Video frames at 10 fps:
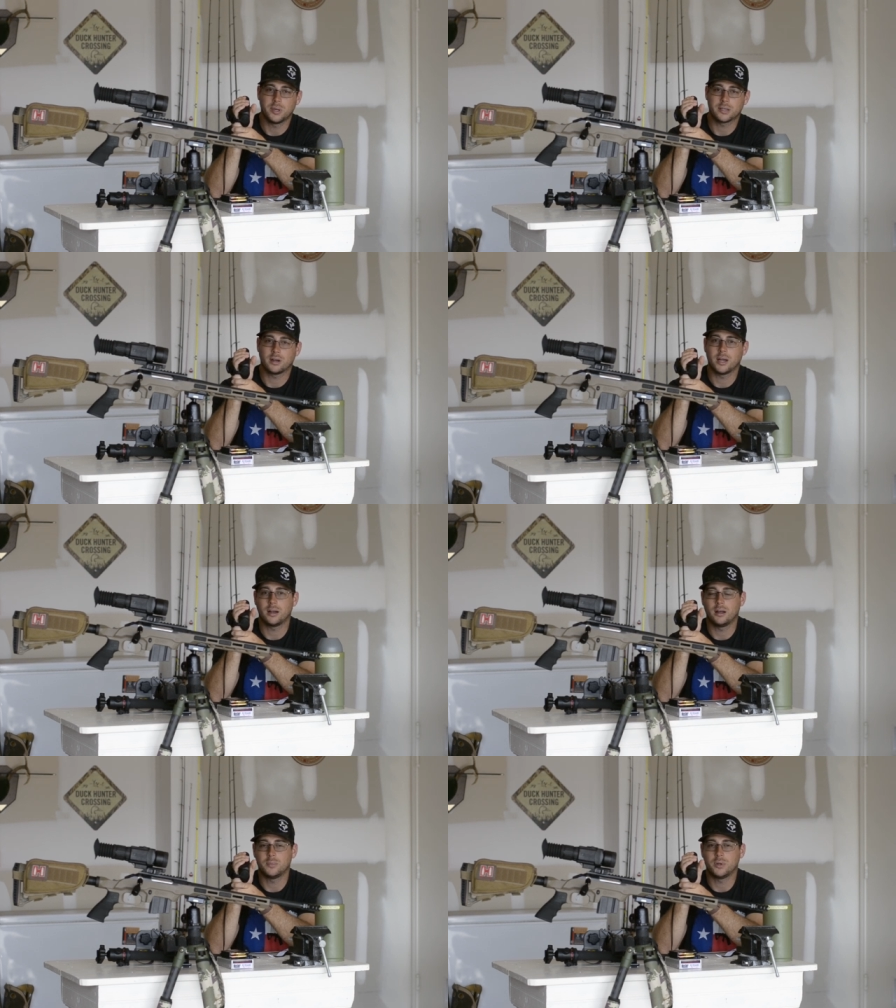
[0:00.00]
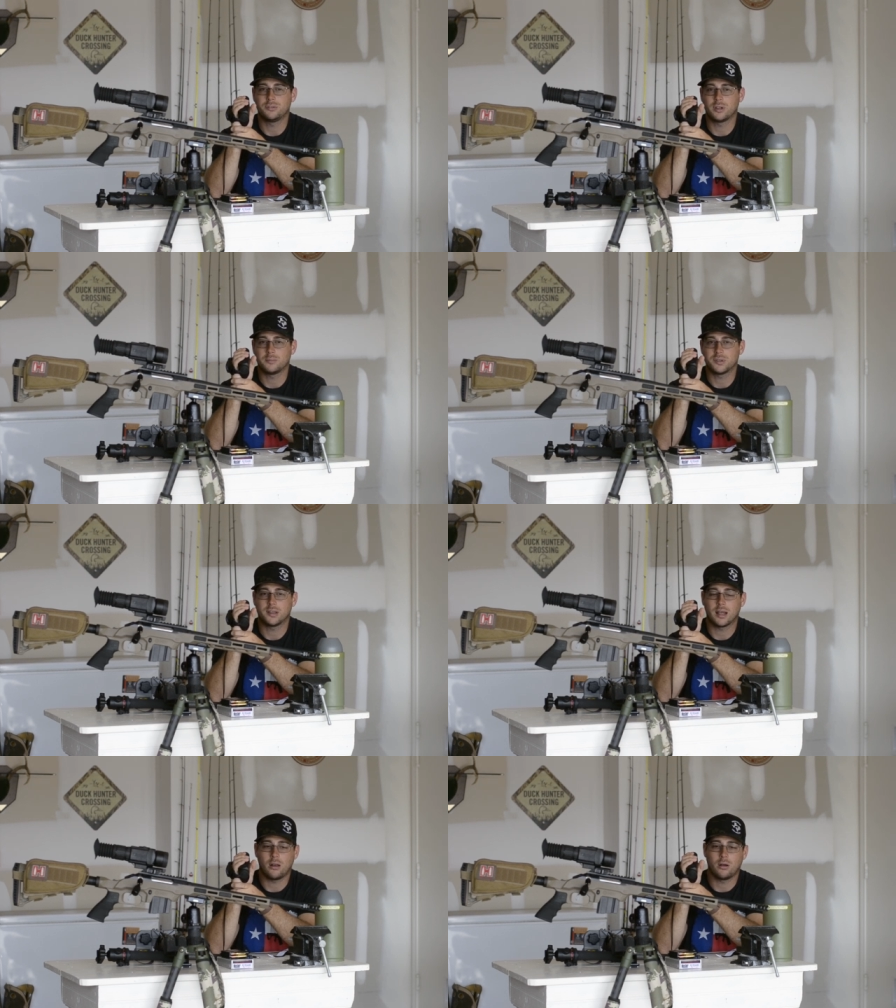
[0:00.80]
uh, pick their head up,
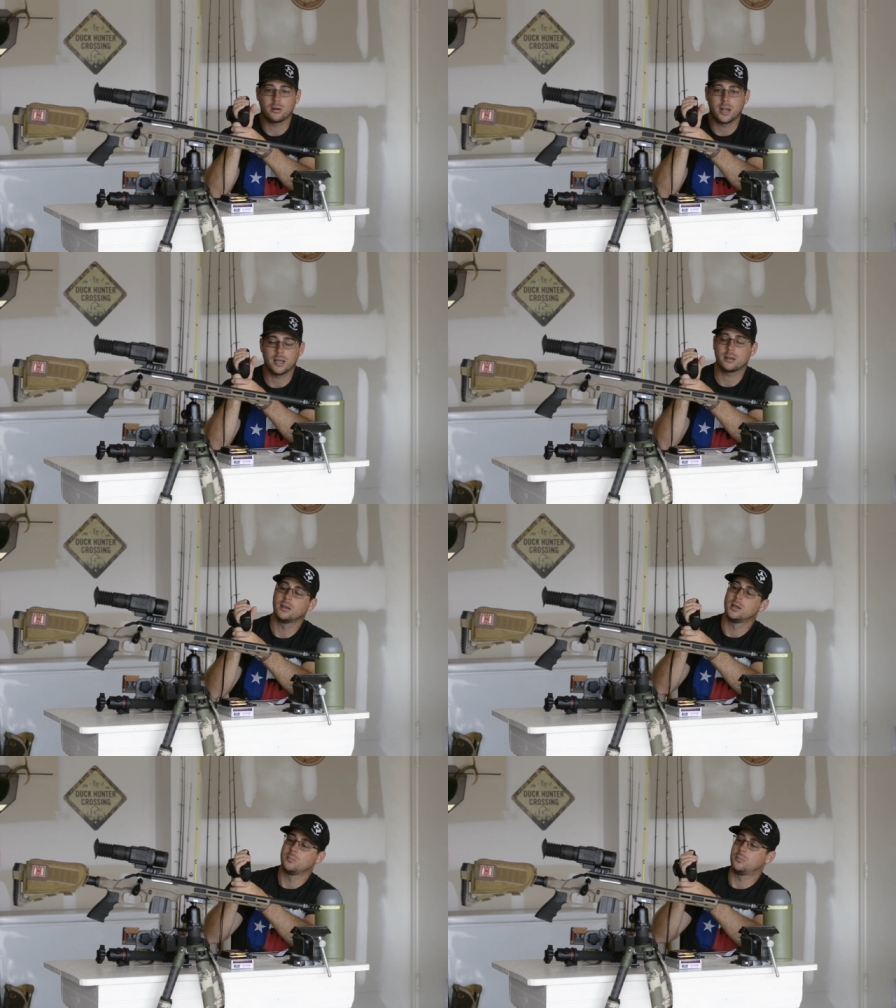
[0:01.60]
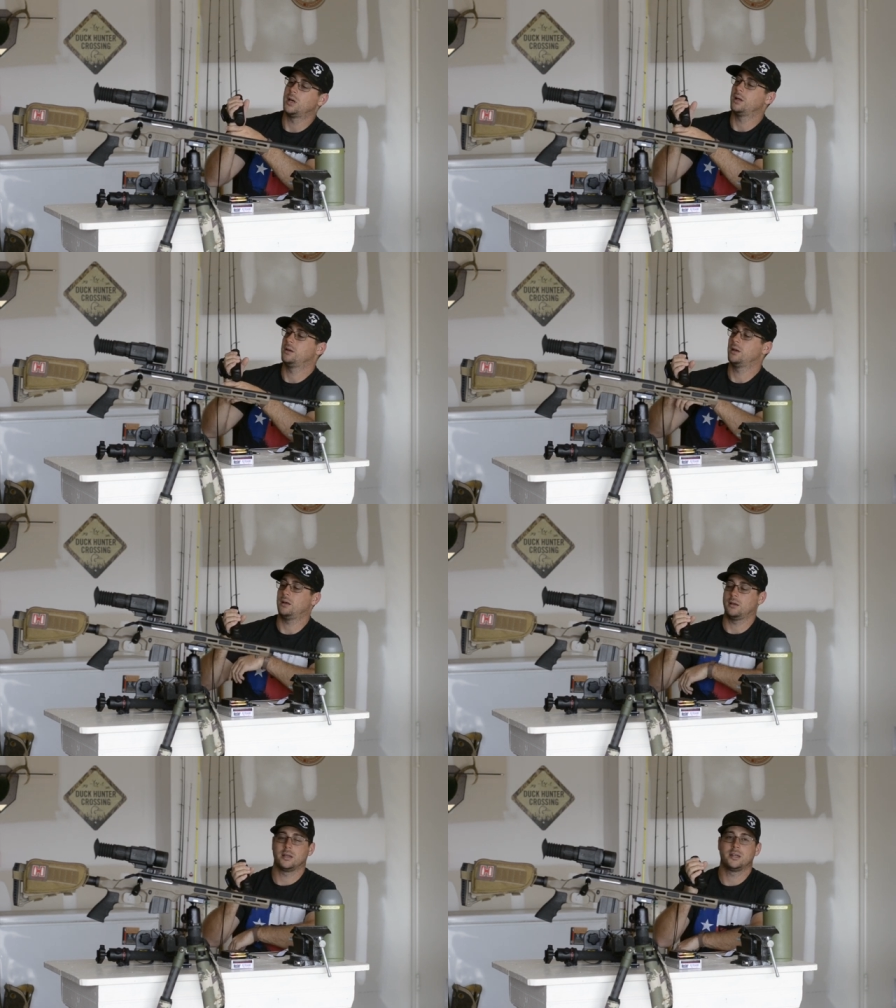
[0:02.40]
do something, see that long neck.
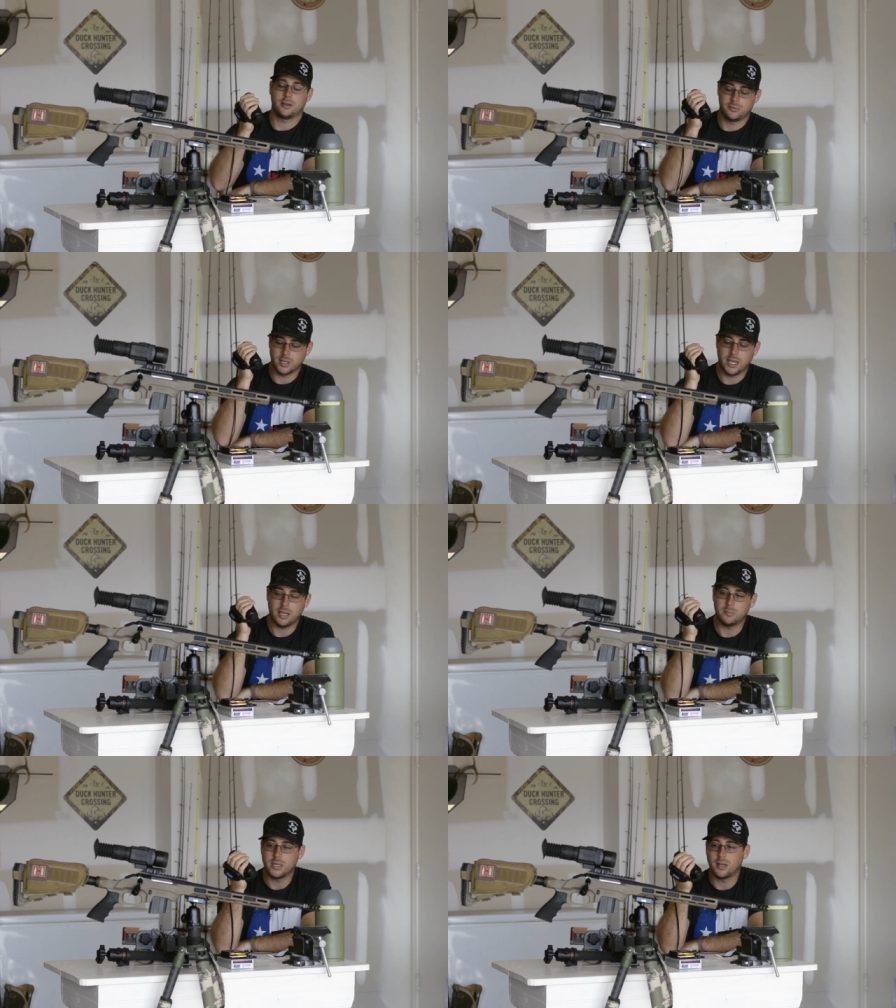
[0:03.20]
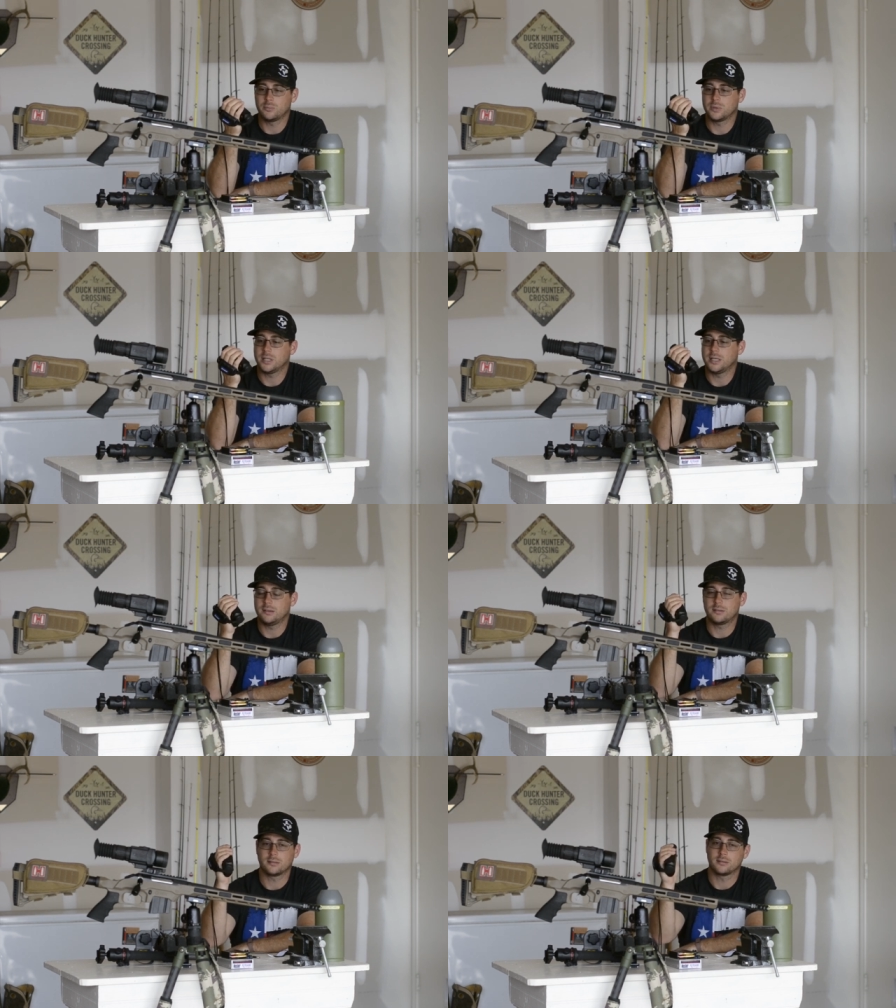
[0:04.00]
But uh, it definitely can be
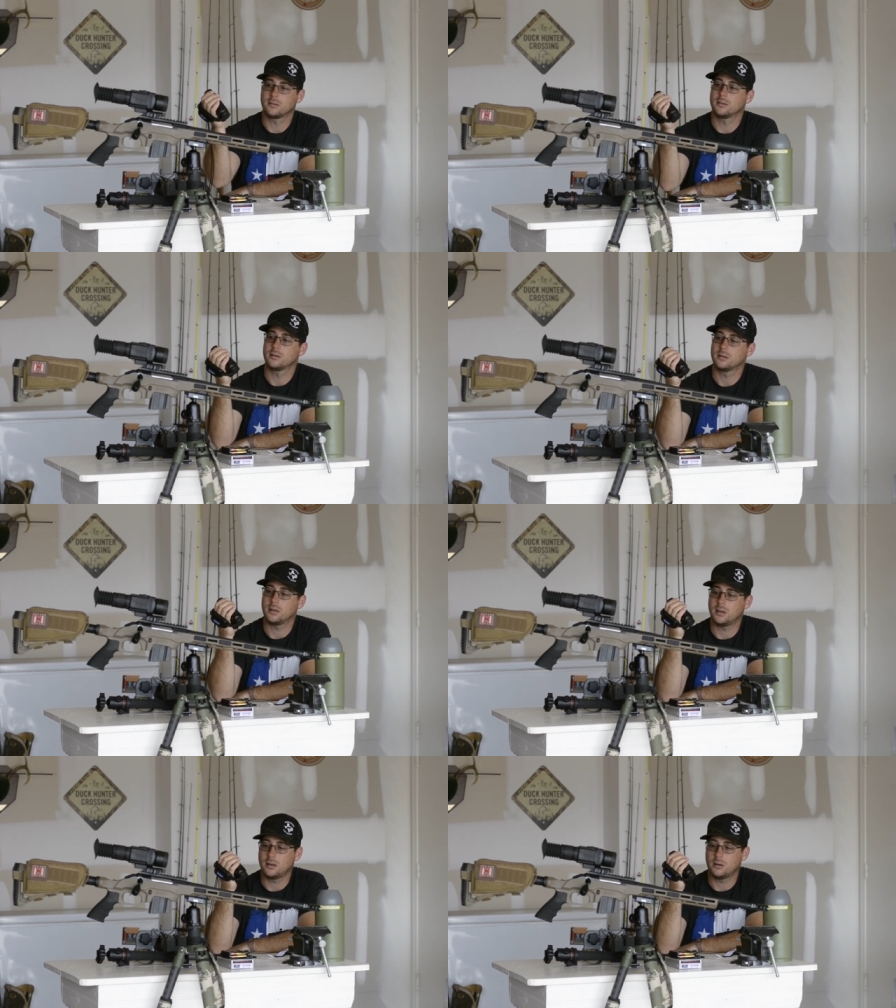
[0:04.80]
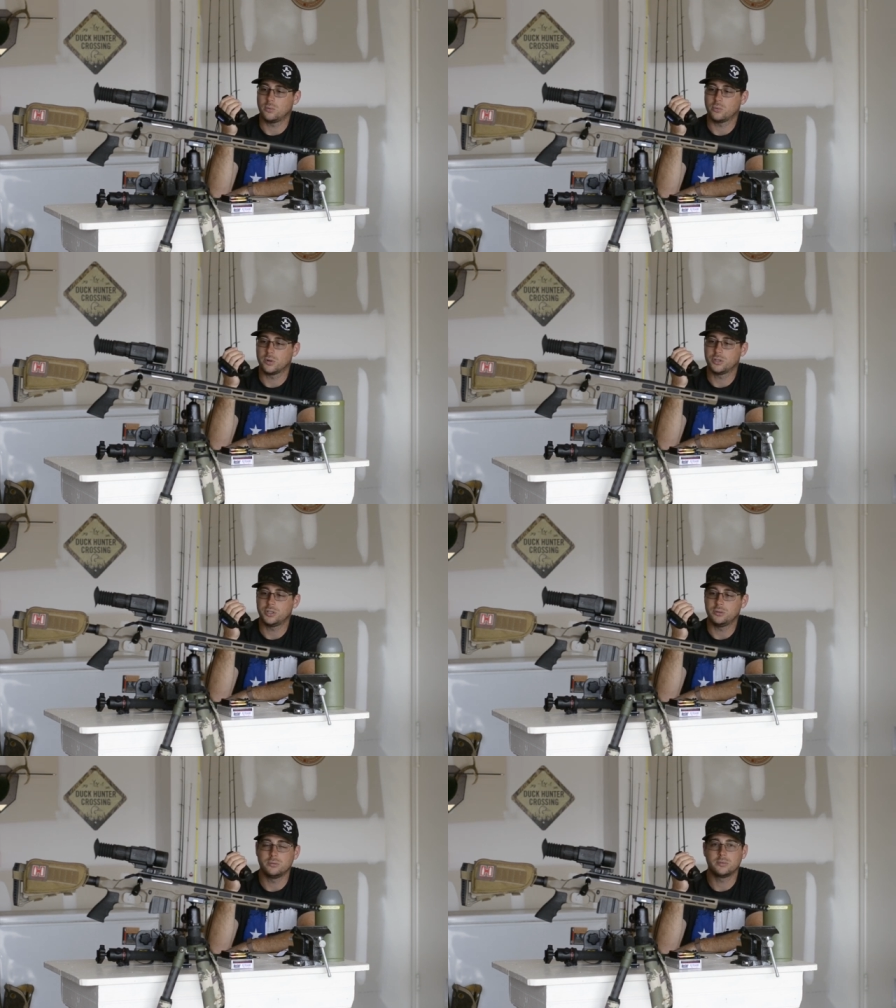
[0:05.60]
done with these
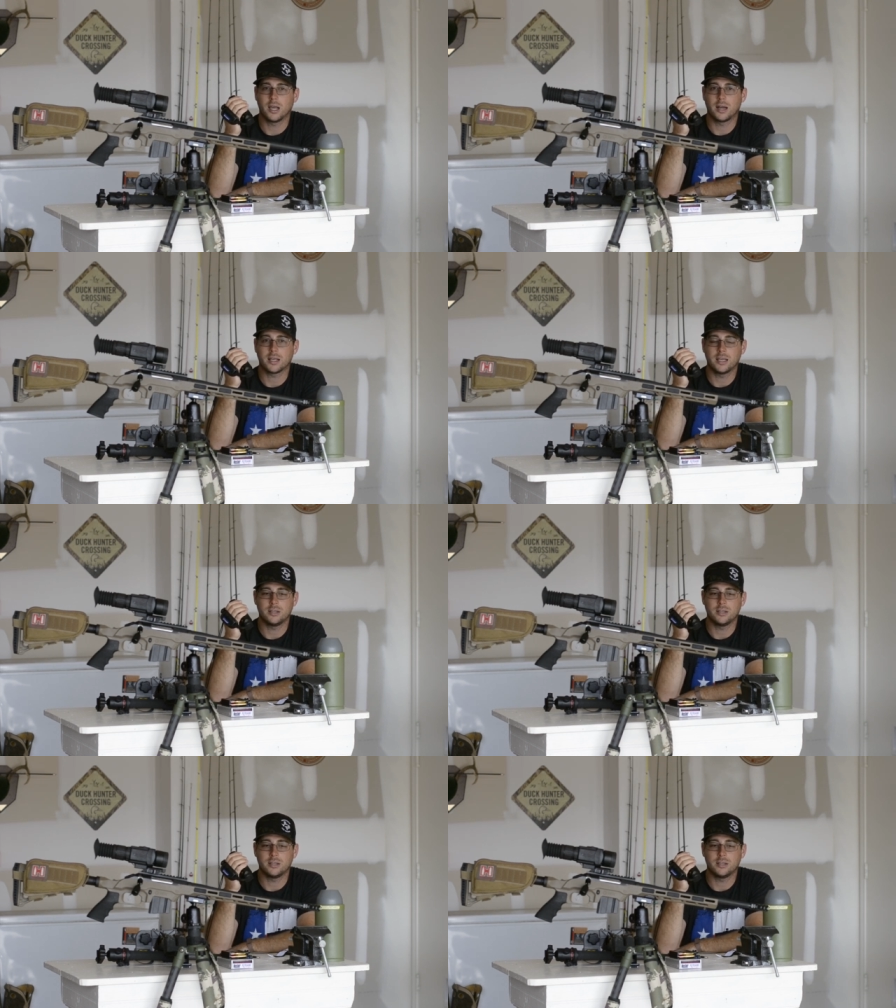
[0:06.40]
uh, once you